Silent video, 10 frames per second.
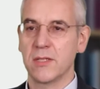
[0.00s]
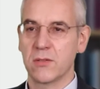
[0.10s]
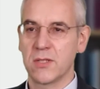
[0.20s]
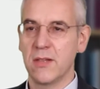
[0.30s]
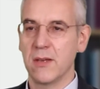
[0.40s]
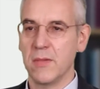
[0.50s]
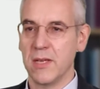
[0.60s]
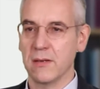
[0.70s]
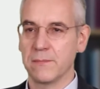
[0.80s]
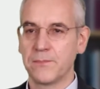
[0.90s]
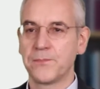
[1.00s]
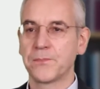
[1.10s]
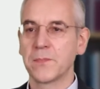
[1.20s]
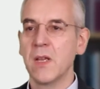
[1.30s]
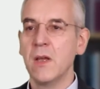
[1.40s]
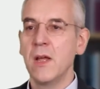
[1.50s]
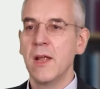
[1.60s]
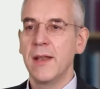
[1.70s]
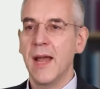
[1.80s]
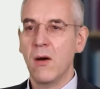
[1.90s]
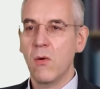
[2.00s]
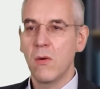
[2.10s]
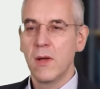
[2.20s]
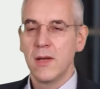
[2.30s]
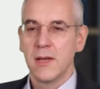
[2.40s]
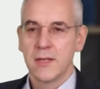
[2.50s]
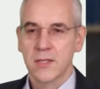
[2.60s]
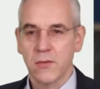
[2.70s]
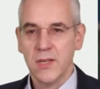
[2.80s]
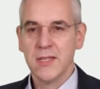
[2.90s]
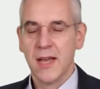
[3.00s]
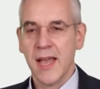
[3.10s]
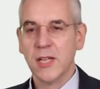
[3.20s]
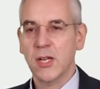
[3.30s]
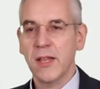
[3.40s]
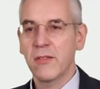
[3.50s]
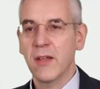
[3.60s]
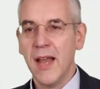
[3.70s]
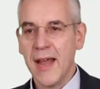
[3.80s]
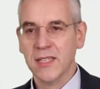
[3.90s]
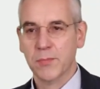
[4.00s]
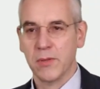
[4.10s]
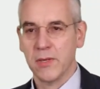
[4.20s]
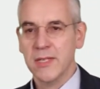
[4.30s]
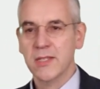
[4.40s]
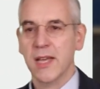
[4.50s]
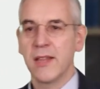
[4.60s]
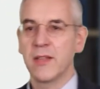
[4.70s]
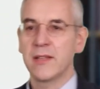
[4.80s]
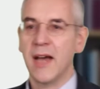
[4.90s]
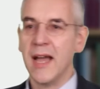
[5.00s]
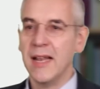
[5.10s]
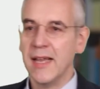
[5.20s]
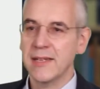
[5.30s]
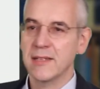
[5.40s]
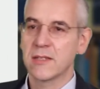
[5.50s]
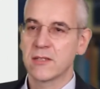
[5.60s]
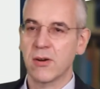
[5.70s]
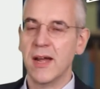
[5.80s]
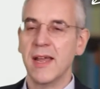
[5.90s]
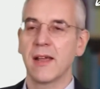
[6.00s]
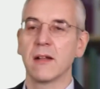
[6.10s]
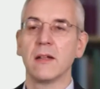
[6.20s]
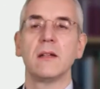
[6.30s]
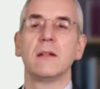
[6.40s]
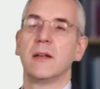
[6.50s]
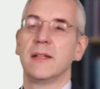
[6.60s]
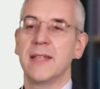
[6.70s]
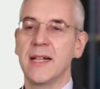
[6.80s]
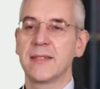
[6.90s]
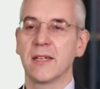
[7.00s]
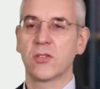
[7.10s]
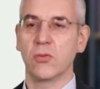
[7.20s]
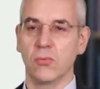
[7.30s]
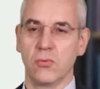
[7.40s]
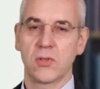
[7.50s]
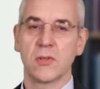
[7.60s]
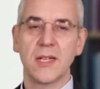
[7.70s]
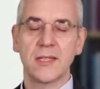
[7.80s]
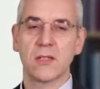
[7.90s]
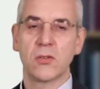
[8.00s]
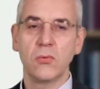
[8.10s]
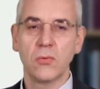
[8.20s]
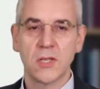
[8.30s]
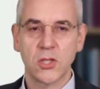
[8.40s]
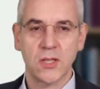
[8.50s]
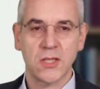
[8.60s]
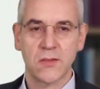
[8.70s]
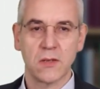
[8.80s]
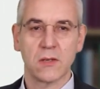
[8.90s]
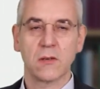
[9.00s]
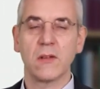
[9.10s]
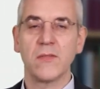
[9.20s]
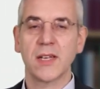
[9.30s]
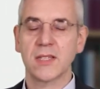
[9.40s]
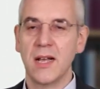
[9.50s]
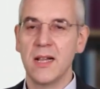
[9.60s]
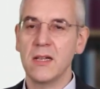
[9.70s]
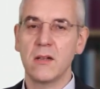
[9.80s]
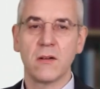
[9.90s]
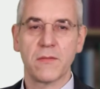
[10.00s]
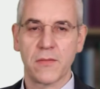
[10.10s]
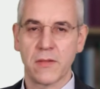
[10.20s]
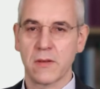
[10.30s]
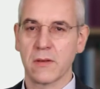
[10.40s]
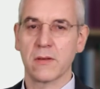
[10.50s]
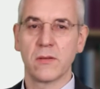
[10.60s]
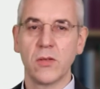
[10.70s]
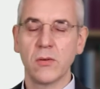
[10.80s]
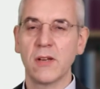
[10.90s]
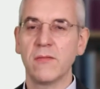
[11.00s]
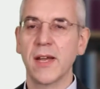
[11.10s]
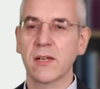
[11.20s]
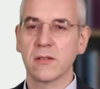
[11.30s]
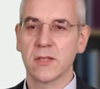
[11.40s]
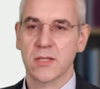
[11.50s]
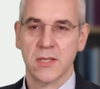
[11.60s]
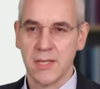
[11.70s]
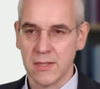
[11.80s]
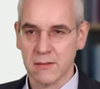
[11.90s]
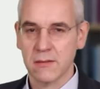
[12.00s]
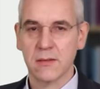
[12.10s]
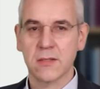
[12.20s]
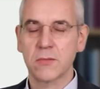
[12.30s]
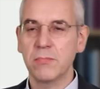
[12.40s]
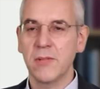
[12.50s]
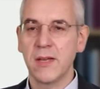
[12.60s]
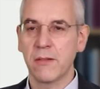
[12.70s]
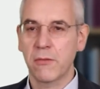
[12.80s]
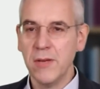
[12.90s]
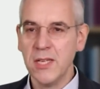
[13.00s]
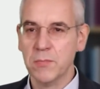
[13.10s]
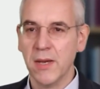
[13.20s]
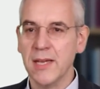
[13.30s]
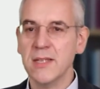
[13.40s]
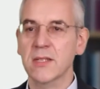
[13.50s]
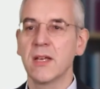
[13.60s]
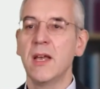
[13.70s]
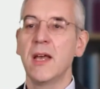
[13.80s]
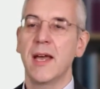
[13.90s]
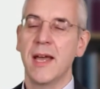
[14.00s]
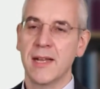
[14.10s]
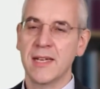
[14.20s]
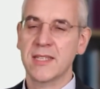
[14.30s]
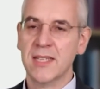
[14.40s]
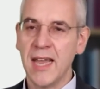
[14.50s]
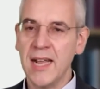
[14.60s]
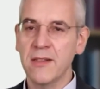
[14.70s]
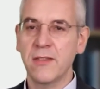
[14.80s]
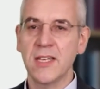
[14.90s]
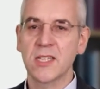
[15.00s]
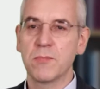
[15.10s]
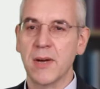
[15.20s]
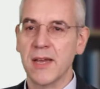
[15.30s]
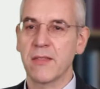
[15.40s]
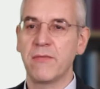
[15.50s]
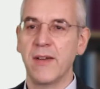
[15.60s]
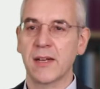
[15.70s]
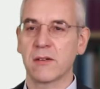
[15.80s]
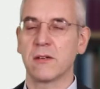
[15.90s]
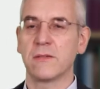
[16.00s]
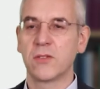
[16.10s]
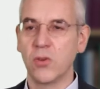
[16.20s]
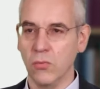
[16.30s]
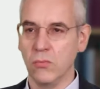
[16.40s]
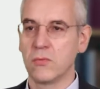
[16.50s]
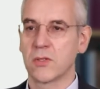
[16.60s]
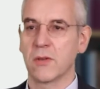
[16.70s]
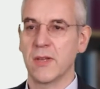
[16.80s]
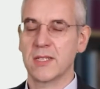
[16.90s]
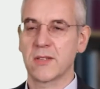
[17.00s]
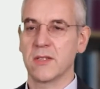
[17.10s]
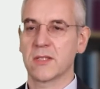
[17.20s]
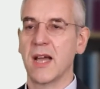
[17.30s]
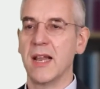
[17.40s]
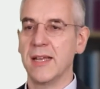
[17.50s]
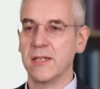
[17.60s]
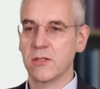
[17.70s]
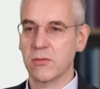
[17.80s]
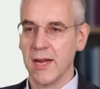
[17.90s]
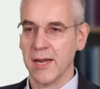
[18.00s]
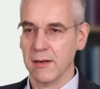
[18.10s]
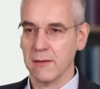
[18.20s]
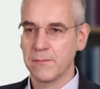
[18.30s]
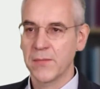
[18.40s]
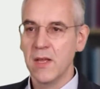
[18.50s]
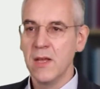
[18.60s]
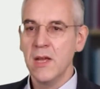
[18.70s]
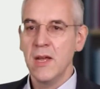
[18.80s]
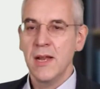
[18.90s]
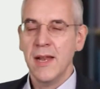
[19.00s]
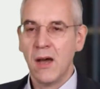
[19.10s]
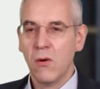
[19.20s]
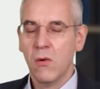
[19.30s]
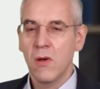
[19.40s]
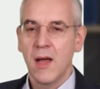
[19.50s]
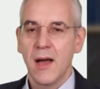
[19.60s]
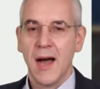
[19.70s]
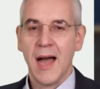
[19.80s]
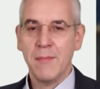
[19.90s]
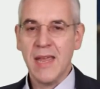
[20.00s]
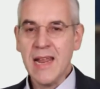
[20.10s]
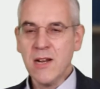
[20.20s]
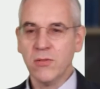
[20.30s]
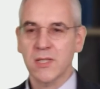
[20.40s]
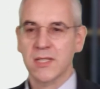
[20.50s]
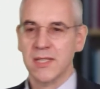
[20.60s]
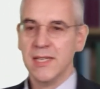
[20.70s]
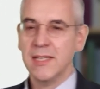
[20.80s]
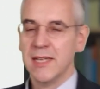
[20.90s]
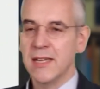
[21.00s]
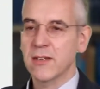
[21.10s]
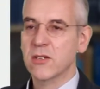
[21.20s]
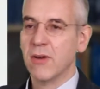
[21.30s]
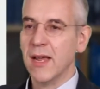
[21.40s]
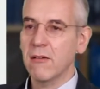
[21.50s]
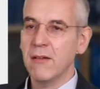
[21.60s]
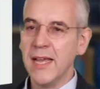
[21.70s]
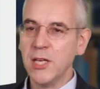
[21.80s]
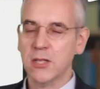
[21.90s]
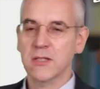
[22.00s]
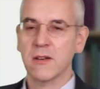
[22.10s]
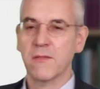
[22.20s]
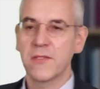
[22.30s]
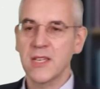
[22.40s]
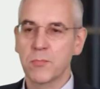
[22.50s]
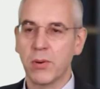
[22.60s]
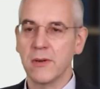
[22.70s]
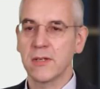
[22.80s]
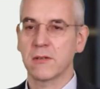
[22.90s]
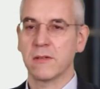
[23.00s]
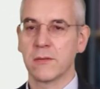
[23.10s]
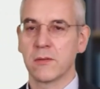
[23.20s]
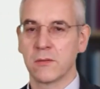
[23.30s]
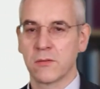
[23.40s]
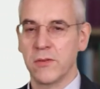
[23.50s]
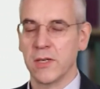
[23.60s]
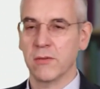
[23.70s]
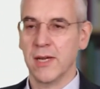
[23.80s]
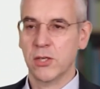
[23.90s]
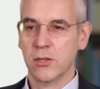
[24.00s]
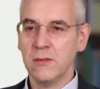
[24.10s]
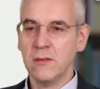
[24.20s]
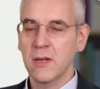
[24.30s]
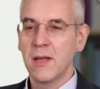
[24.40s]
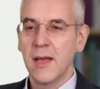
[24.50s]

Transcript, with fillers: and you see them here. Now, so these are actually the lattice points in the dilated triangle delta 2. So delta 2 is just the convex hull of the unit vectors in, in 3 space, and I scale these by the factor of 2. So that's this dilated triangle. Now, I'm interested in the triangulations of this point configuration,